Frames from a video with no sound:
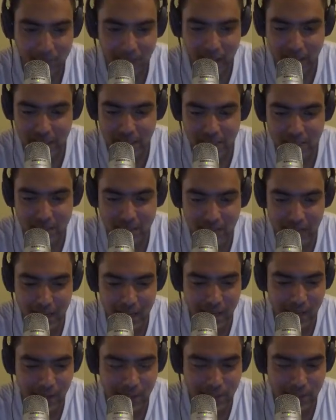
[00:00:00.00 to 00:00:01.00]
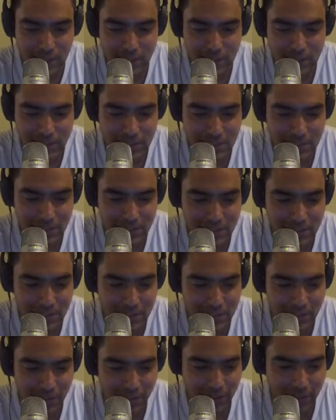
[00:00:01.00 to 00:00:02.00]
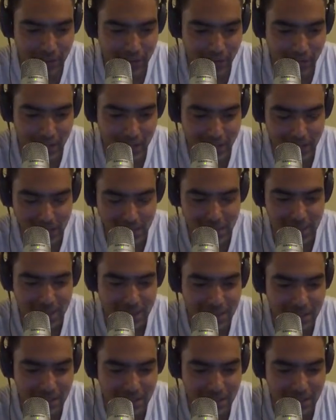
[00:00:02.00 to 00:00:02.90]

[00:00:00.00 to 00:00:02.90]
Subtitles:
I swear I almost just screwed it all, guys.